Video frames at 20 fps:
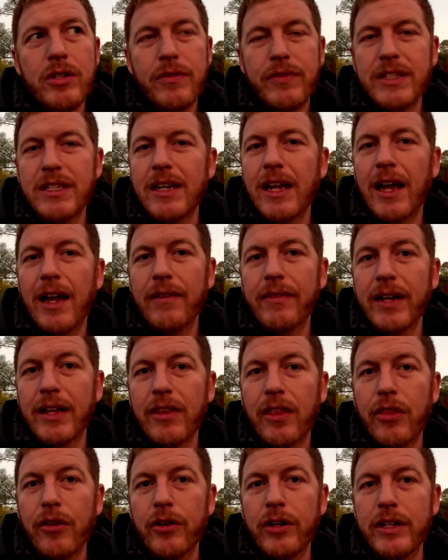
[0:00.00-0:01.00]
If it's not, I've got
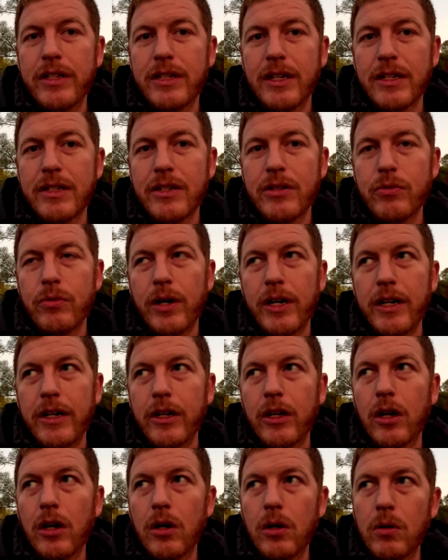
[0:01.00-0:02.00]
the 36s ready to
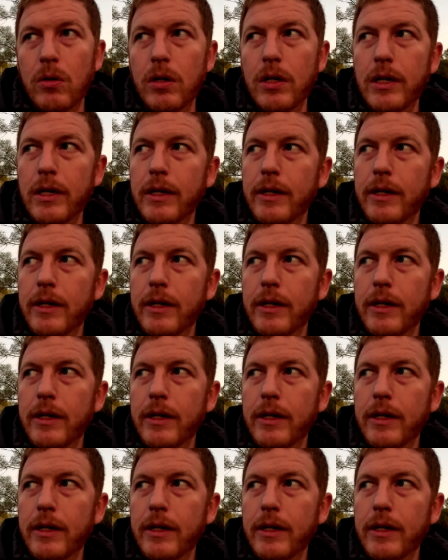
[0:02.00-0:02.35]
go,